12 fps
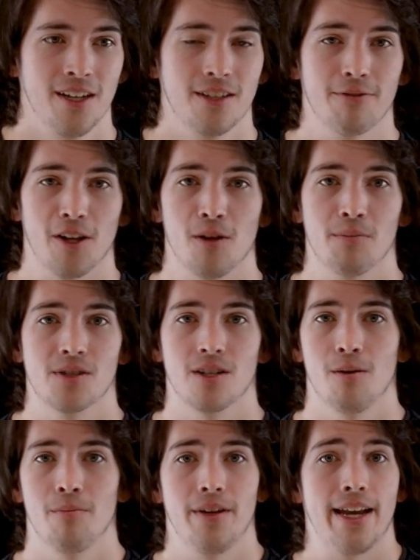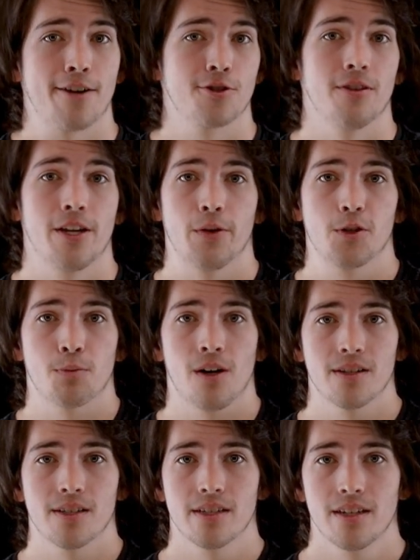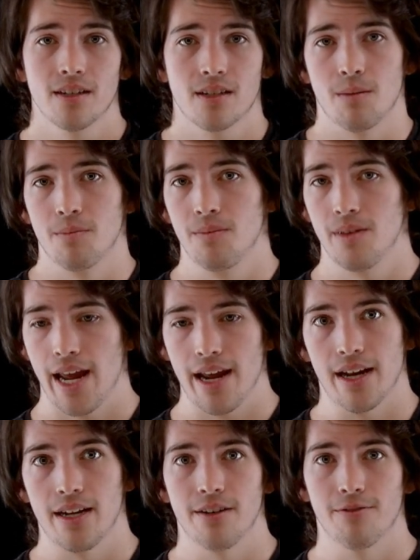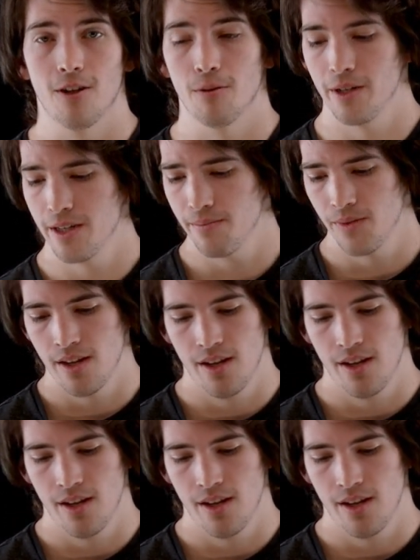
develop some natural language processing, some A I development,